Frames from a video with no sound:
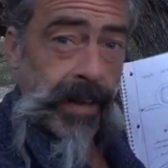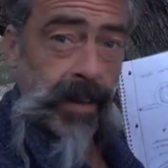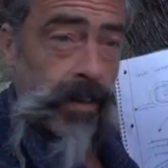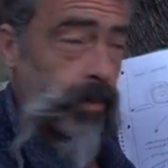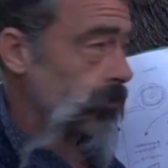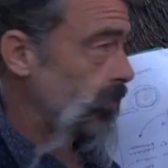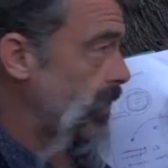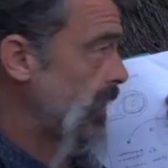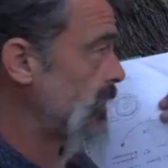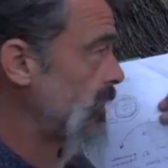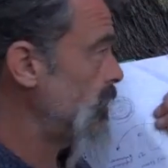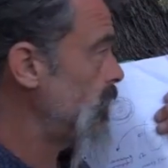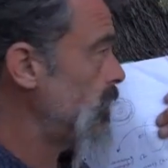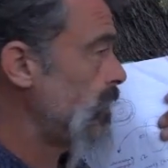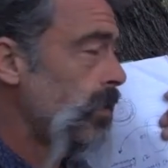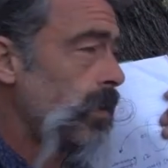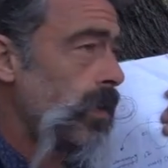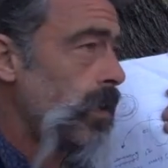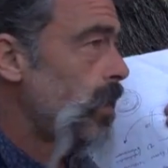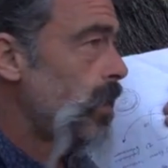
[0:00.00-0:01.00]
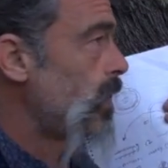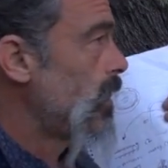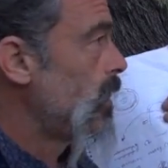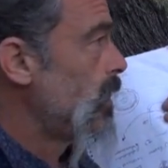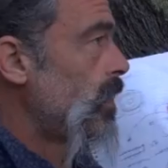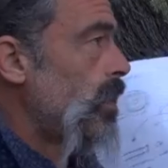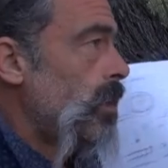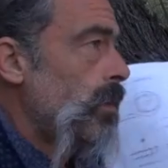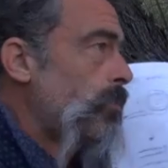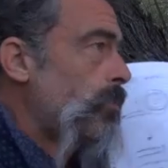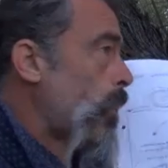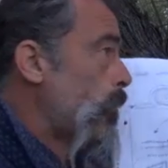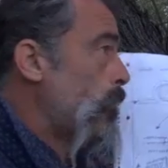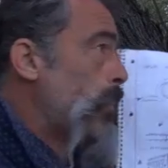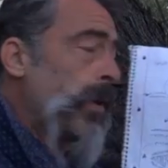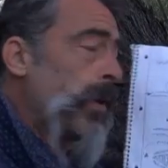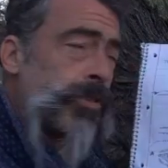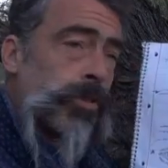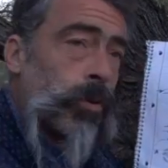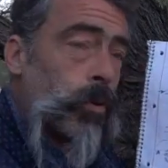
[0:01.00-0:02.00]
because that
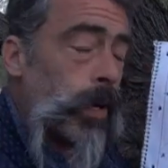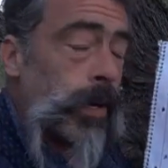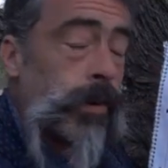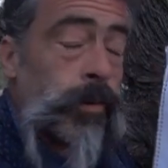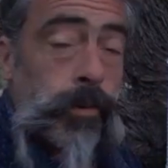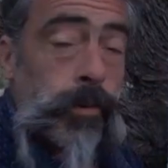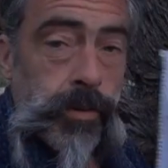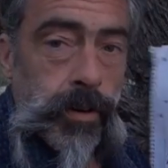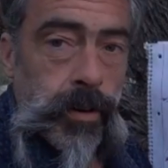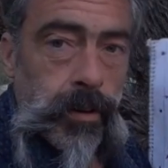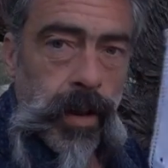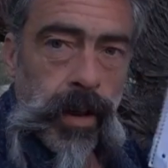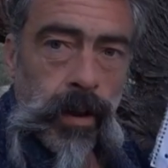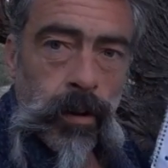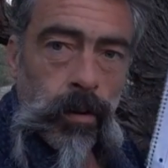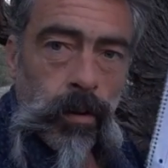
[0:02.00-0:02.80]
perpetual energy,